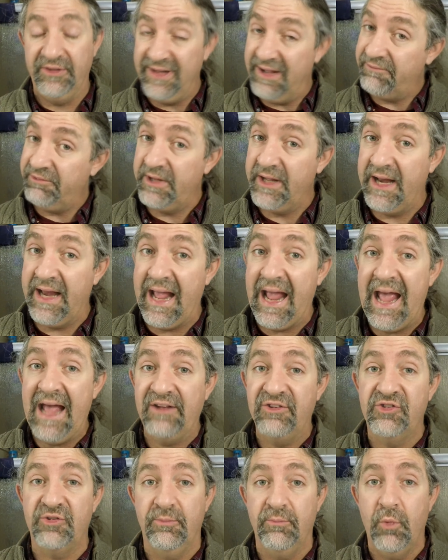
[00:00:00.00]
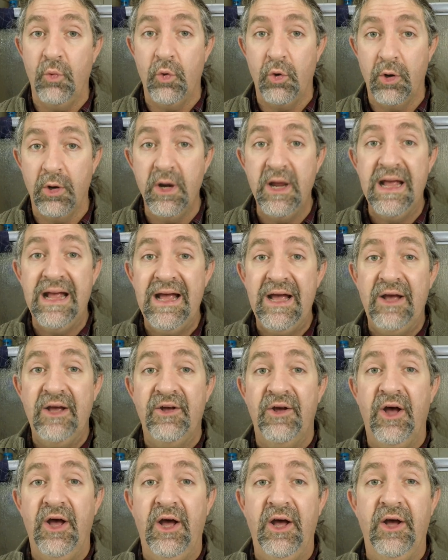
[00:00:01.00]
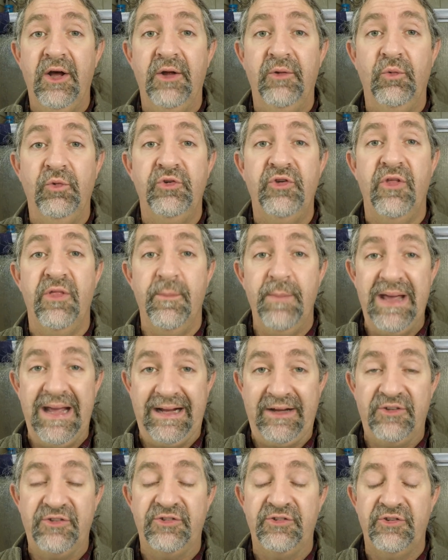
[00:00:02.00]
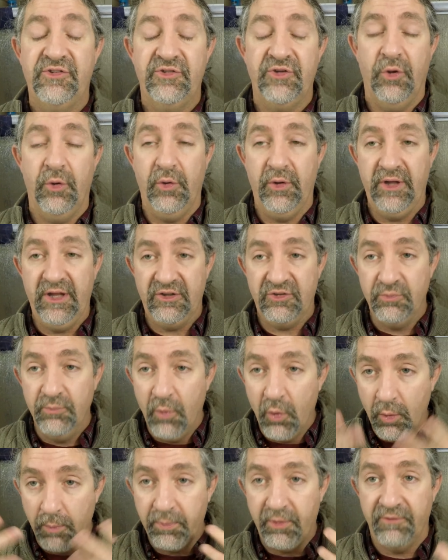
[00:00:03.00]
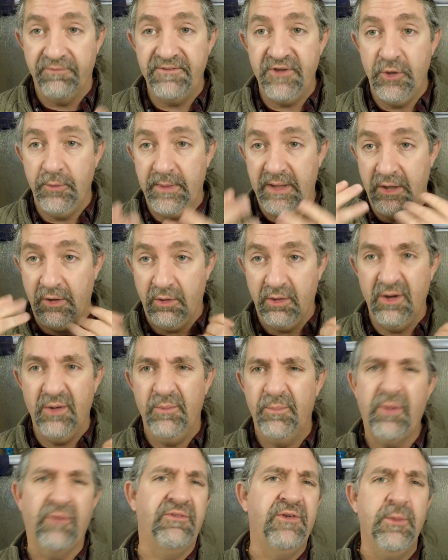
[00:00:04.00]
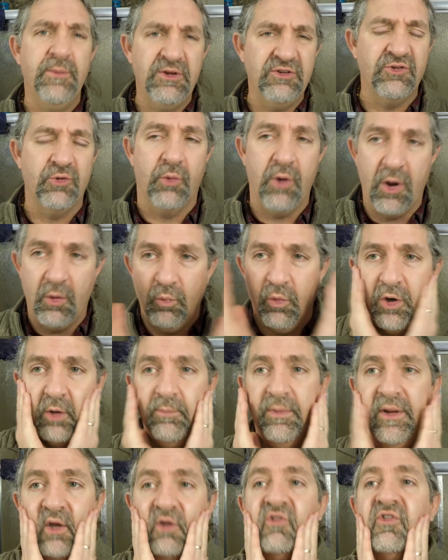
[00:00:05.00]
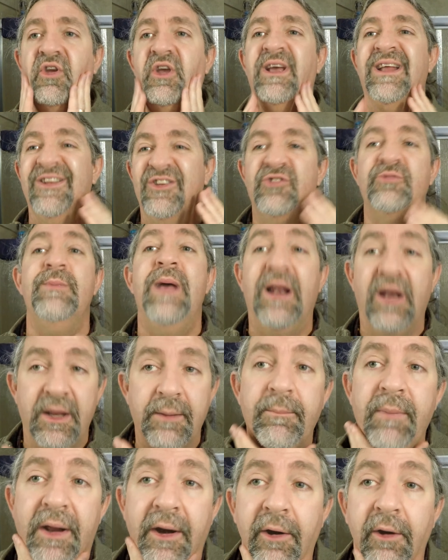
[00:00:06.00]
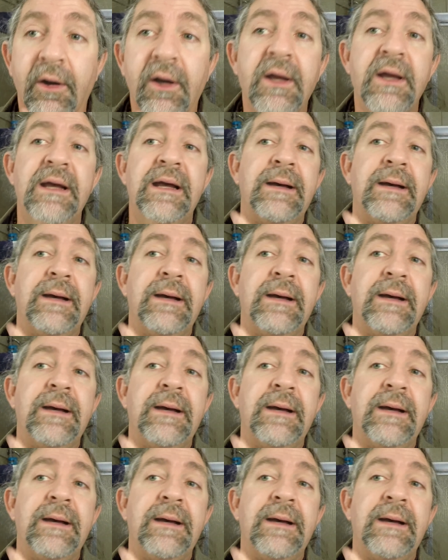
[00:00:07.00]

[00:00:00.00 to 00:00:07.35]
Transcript: Definitely going to add some more to the mix, so it's more perfumey, or perfumey is the wrong word, but so you can smell it better.